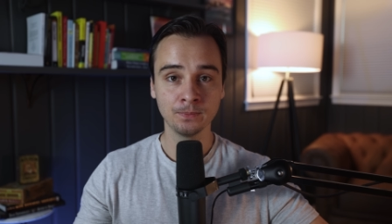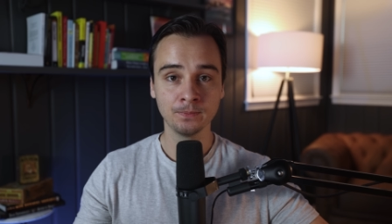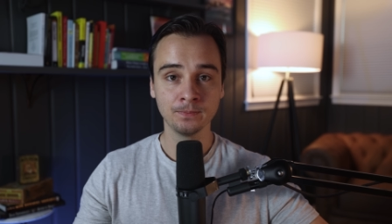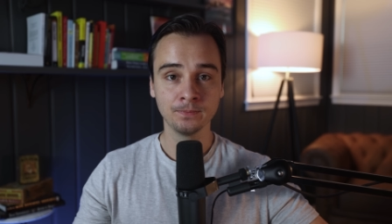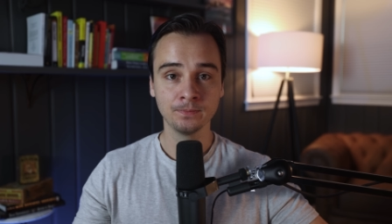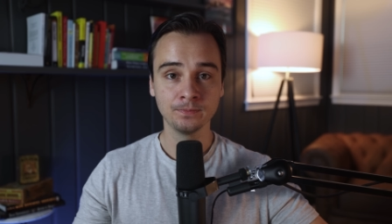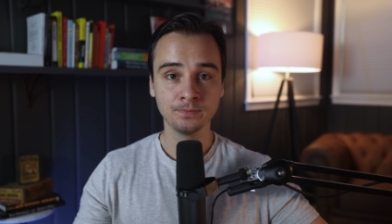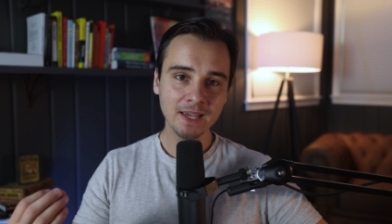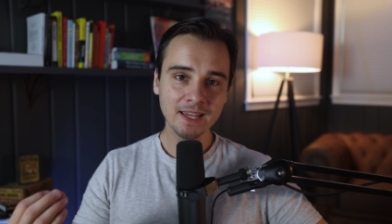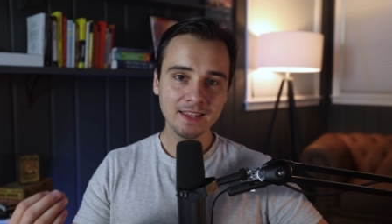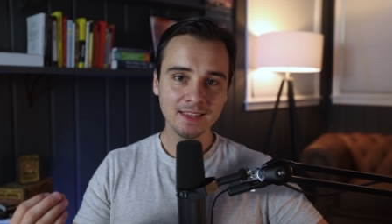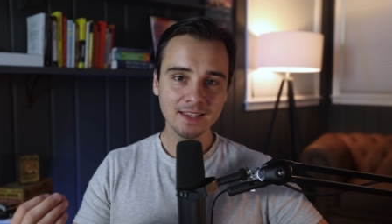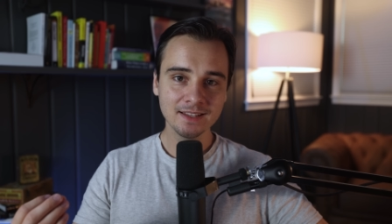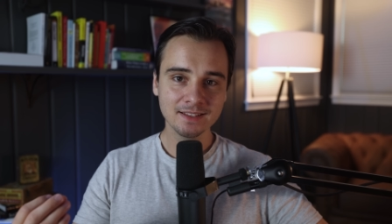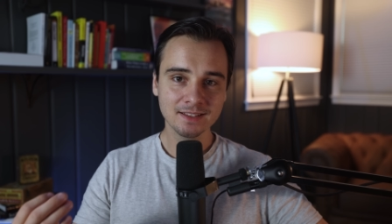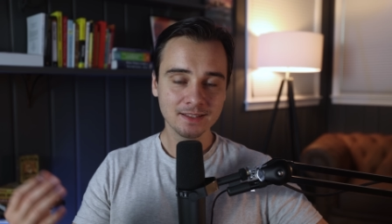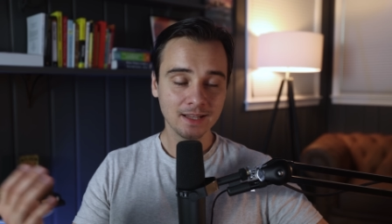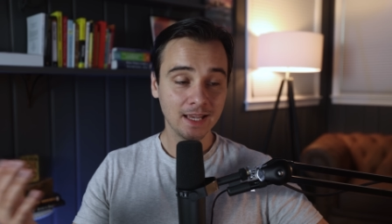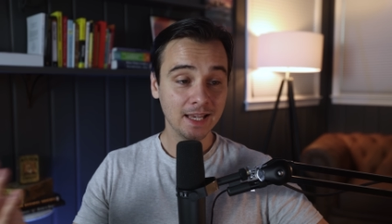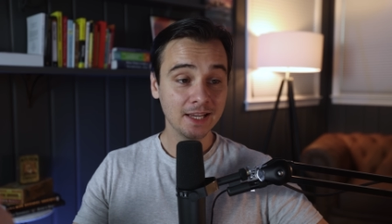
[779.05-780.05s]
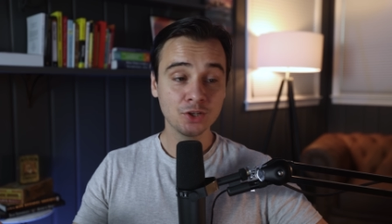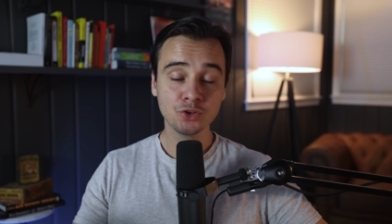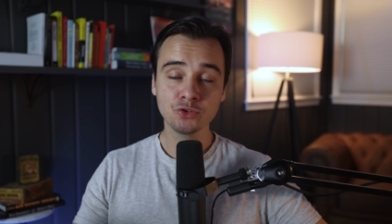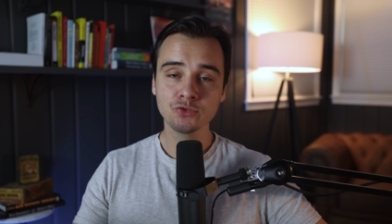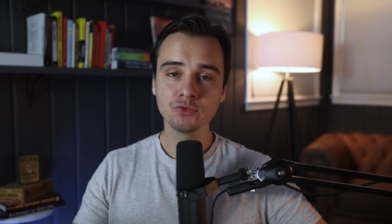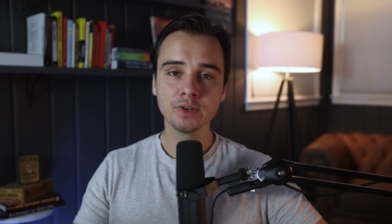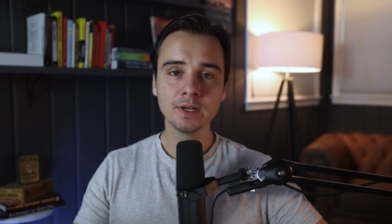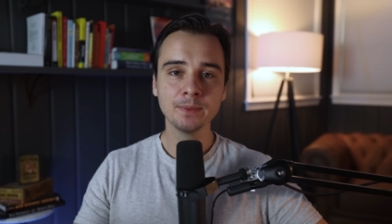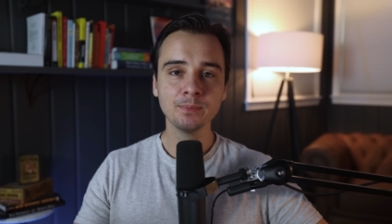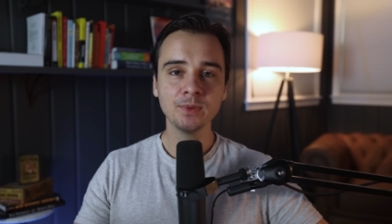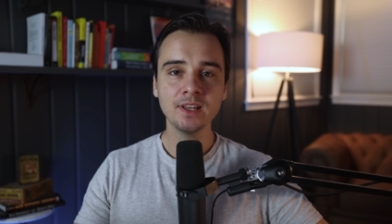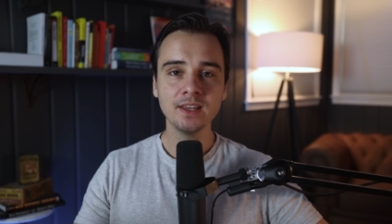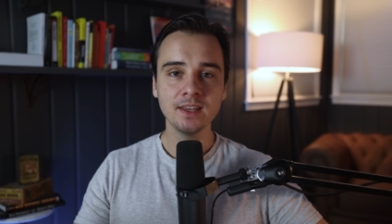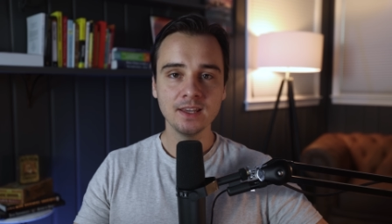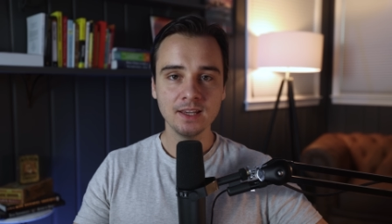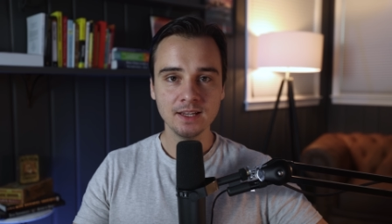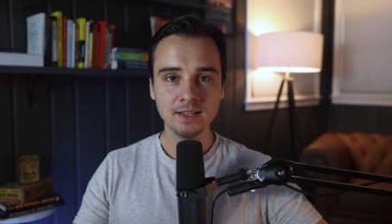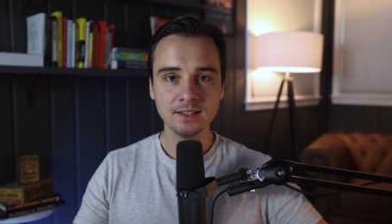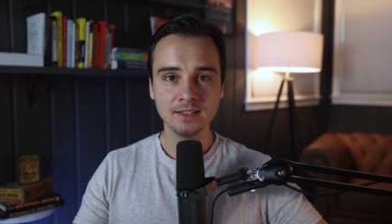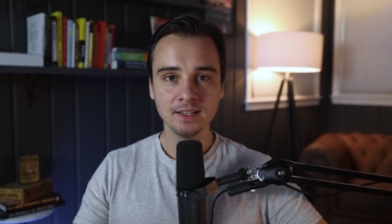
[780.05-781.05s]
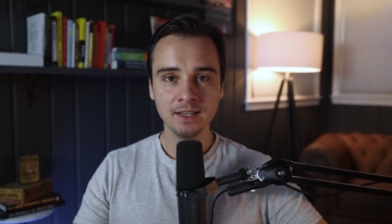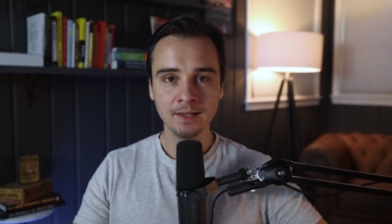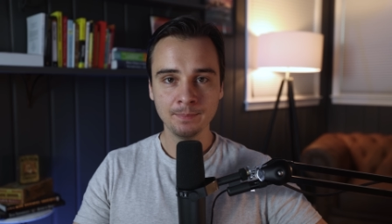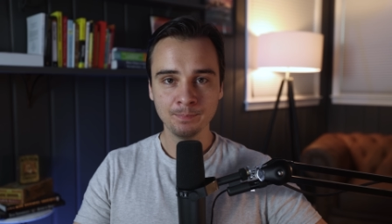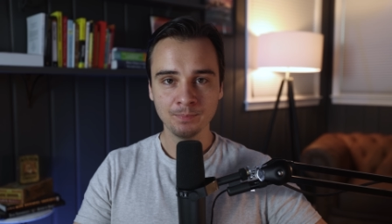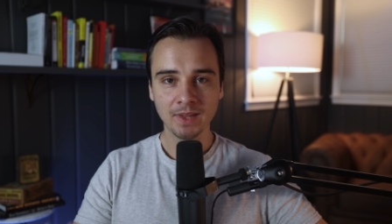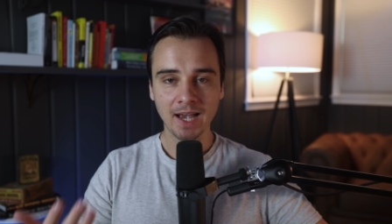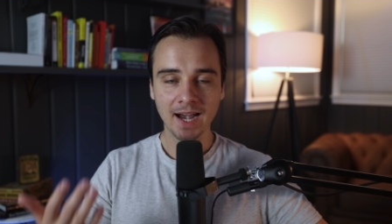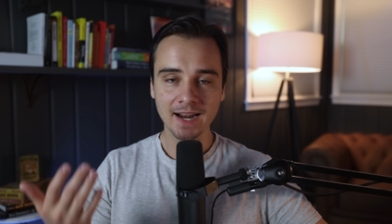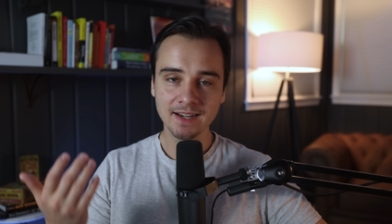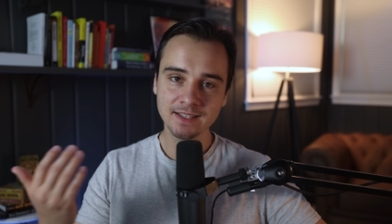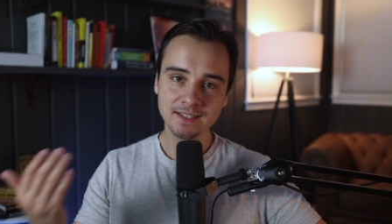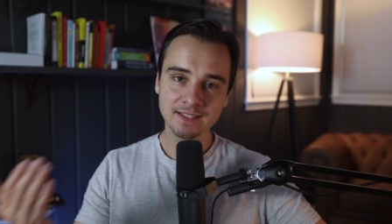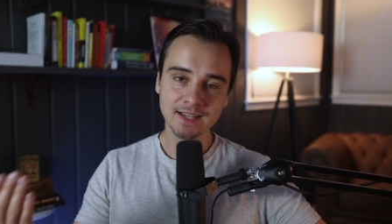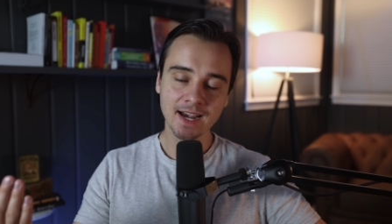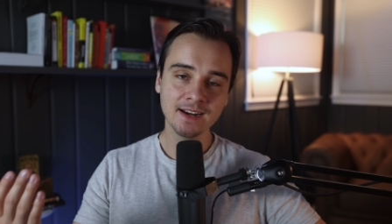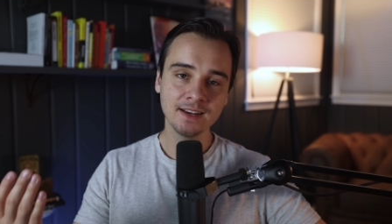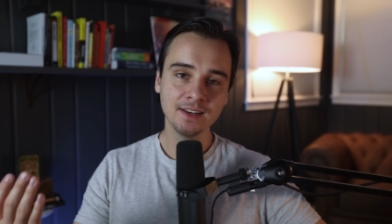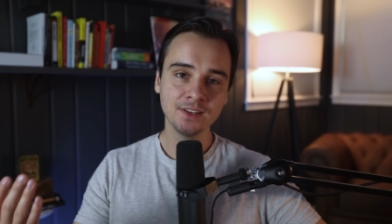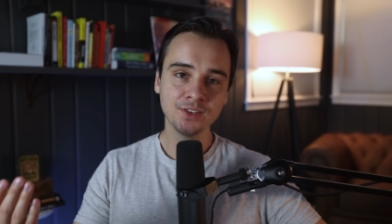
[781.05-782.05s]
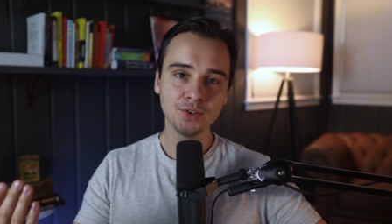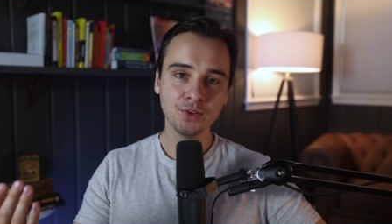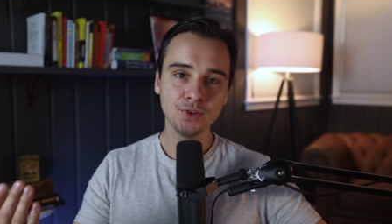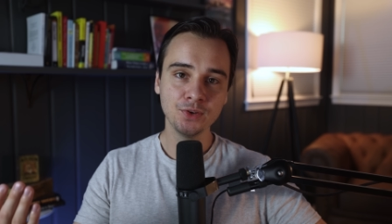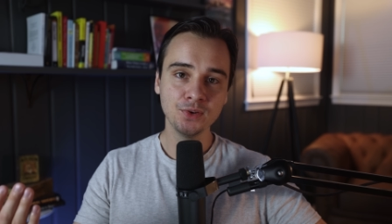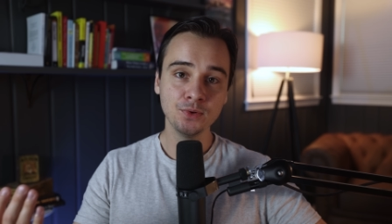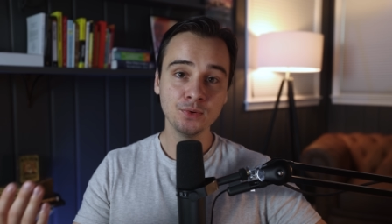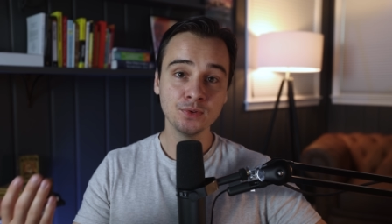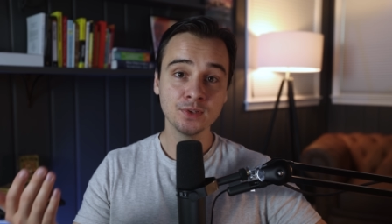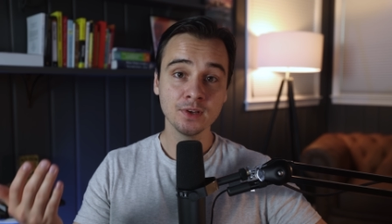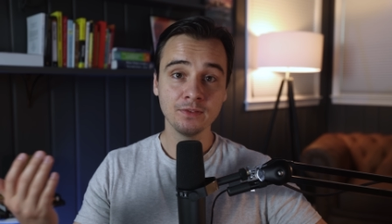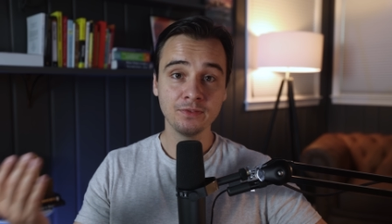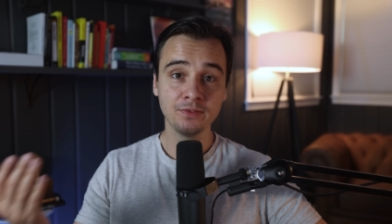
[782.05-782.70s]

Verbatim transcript: Now, to make this extremely easy, I decided to use